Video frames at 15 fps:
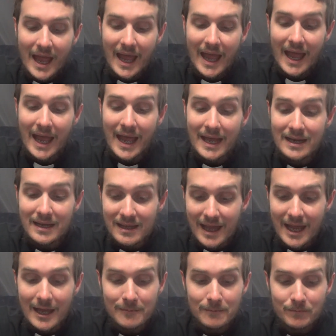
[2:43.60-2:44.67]
And
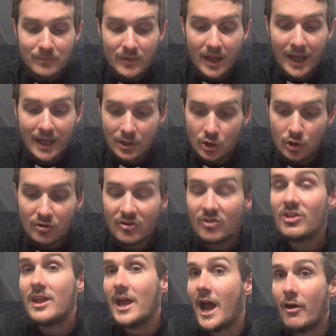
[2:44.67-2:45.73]
again, it uses
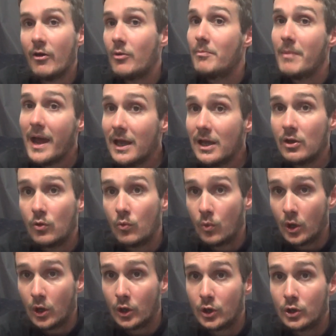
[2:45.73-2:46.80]
the Aramaic
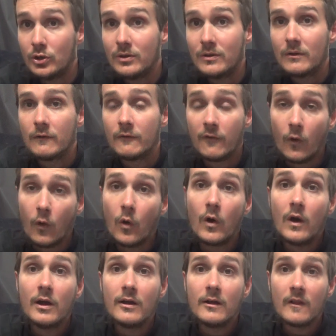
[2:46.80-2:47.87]
word
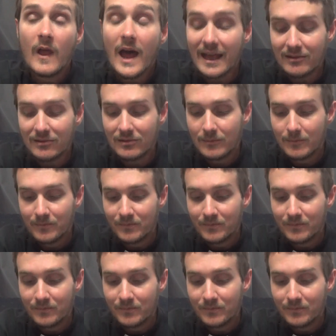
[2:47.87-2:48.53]
for lice.